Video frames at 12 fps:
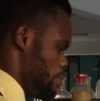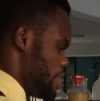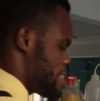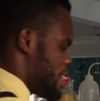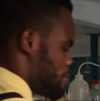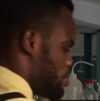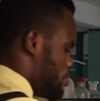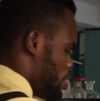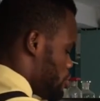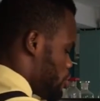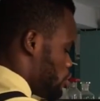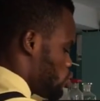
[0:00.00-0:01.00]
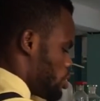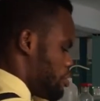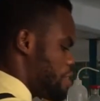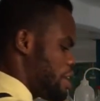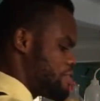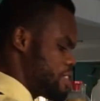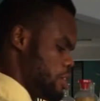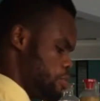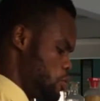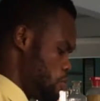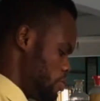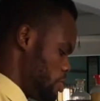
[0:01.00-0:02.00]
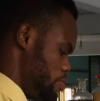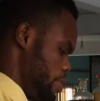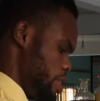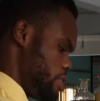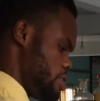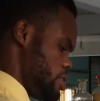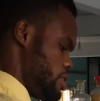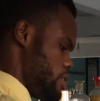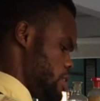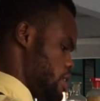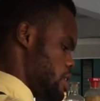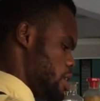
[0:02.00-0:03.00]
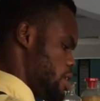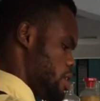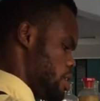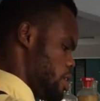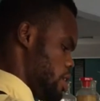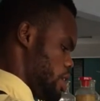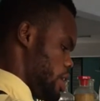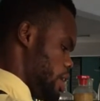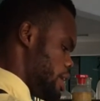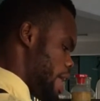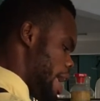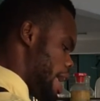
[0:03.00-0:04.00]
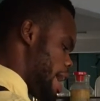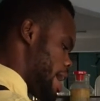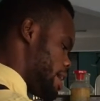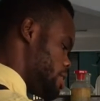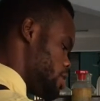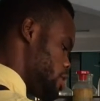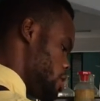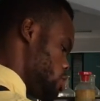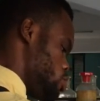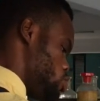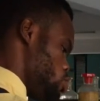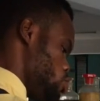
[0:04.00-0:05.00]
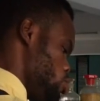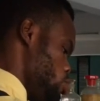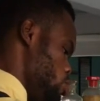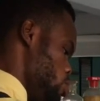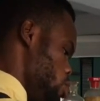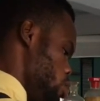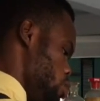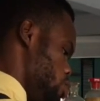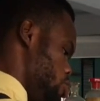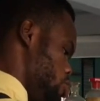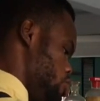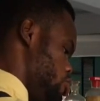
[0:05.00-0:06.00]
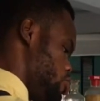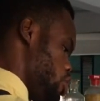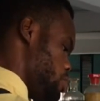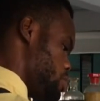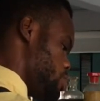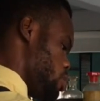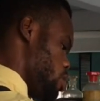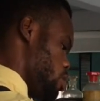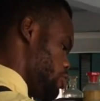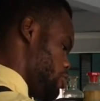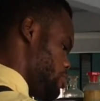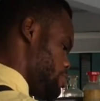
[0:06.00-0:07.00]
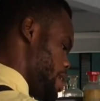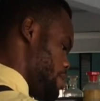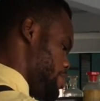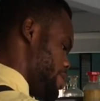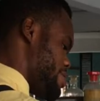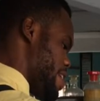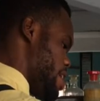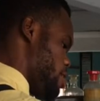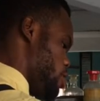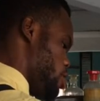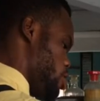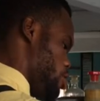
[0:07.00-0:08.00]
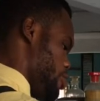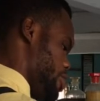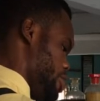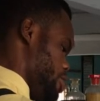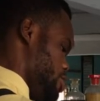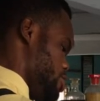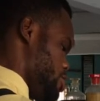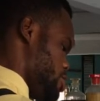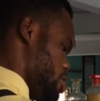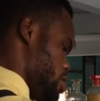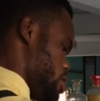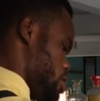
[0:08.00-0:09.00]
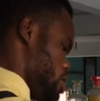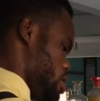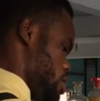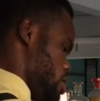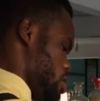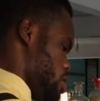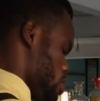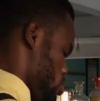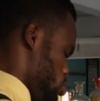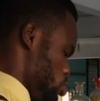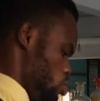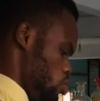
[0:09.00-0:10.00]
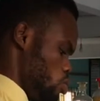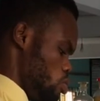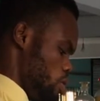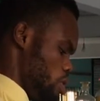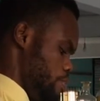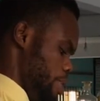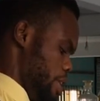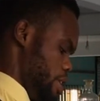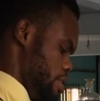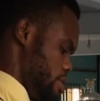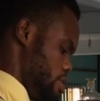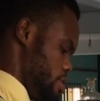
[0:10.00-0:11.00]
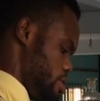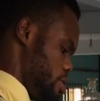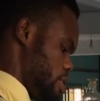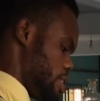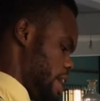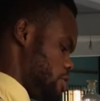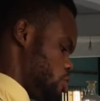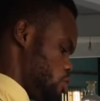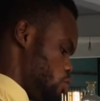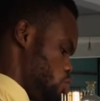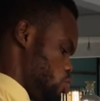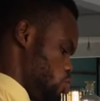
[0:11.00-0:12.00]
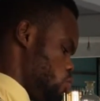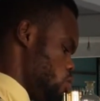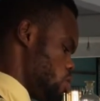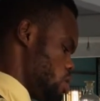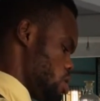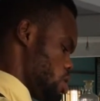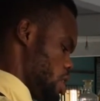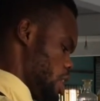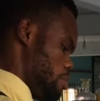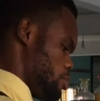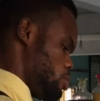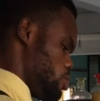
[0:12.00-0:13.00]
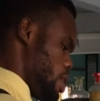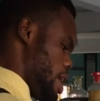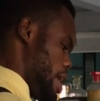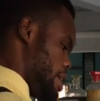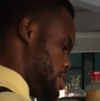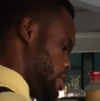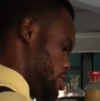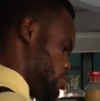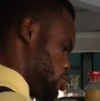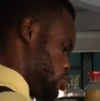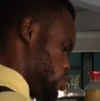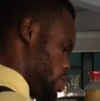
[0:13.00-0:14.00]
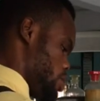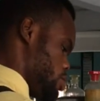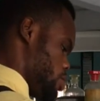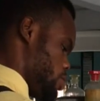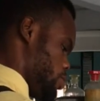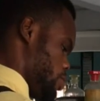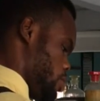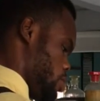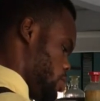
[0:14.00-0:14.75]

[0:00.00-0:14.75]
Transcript: base has been measured, 25 cm cube of the base. Again, I add 3 drops of my methyl orange to the base. That's just 2. I'm going to add a third one just for